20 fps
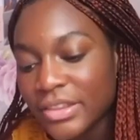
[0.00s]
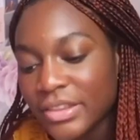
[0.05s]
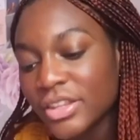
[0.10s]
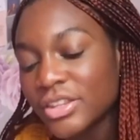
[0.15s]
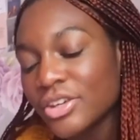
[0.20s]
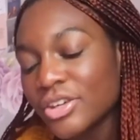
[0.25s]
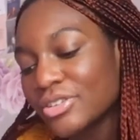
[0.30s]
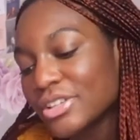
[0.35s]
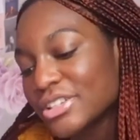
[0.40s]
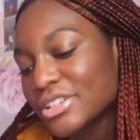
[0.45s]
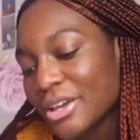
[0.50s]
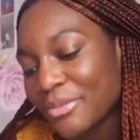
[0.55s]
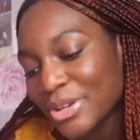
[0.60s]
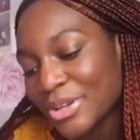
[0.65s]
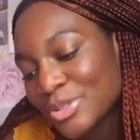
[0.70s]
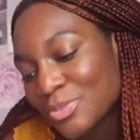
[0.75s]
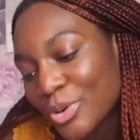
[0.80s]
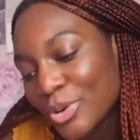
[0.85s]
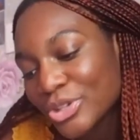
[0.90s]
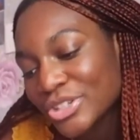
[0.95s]
and then the only time I
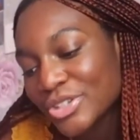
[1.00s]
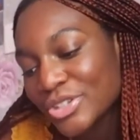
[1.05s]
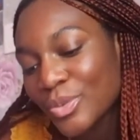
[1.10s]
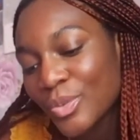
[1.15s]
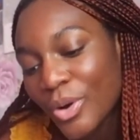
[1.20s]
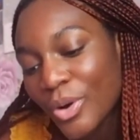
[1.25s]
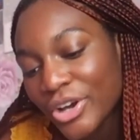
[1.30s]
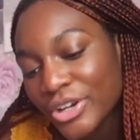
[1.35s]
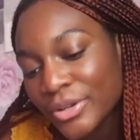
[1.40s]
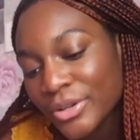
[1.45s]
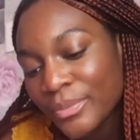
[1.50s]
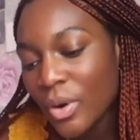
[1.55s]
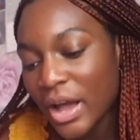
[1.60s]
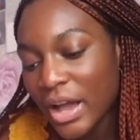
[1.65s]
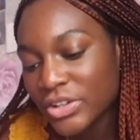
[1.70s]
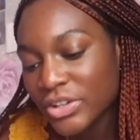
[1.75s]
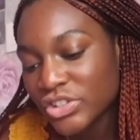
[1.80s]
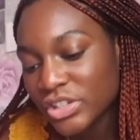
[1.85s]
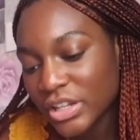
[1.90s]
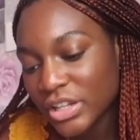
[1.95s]
spoke to 1, well
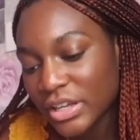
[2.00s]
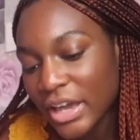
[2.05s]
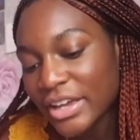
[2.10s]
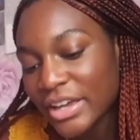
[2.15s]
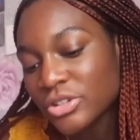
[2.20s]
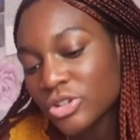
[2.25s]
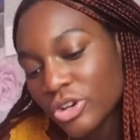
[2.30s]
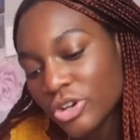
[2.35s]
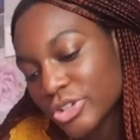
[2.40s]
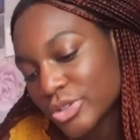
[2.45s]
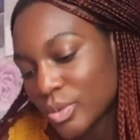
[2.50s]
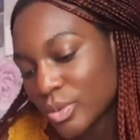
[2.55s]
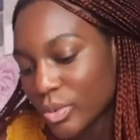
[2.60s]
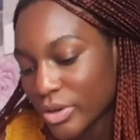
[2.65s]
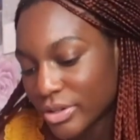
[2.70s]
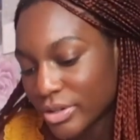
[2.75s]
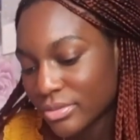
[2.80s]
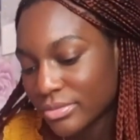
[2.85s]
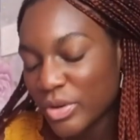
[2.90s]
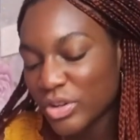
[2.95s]
actually I talked to
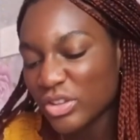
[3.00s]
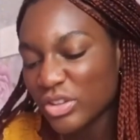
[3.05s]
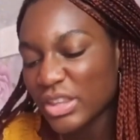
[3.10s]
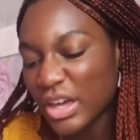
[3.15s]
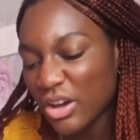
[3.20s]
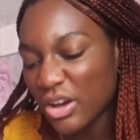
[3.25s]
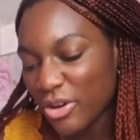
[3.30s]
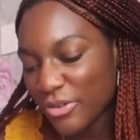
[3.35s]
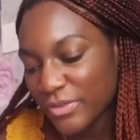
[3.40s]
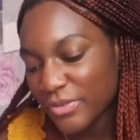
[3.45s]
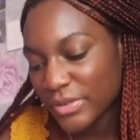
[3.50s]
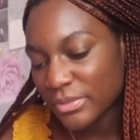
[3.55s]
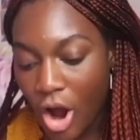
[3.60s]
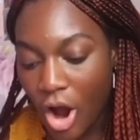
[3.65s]
1 but not that often.